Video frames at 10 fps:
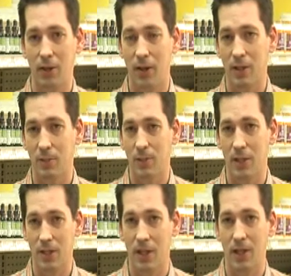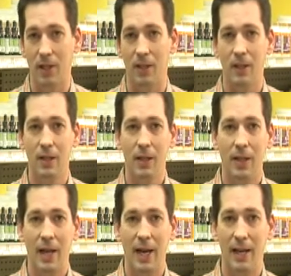or has been studied,
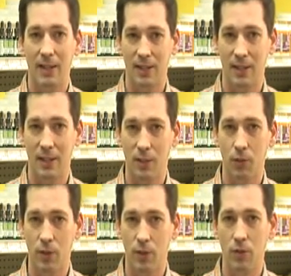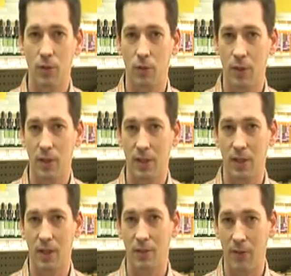as it can reduce the risk
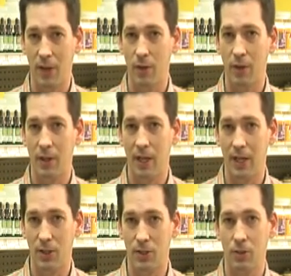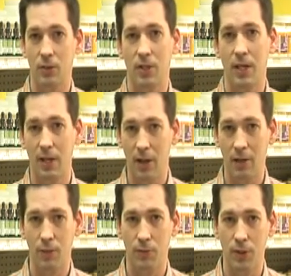of thyroid cancers and
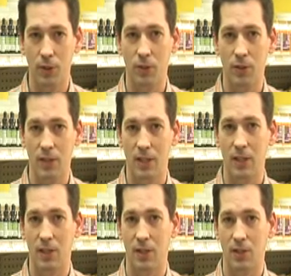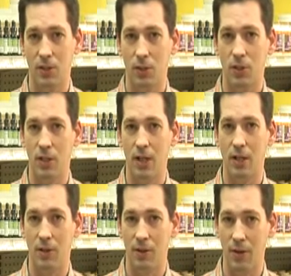other future diseases
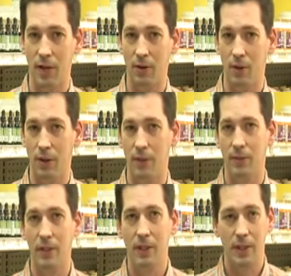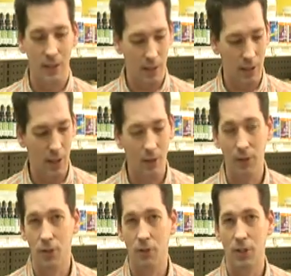associated with the thyroid. And all
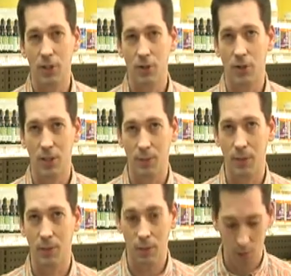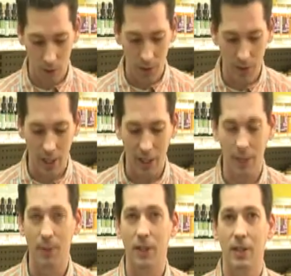this research has been well
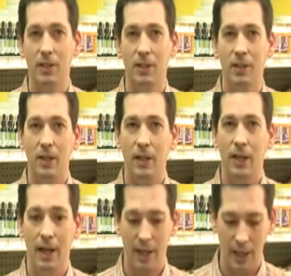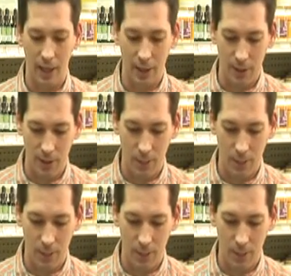documented. And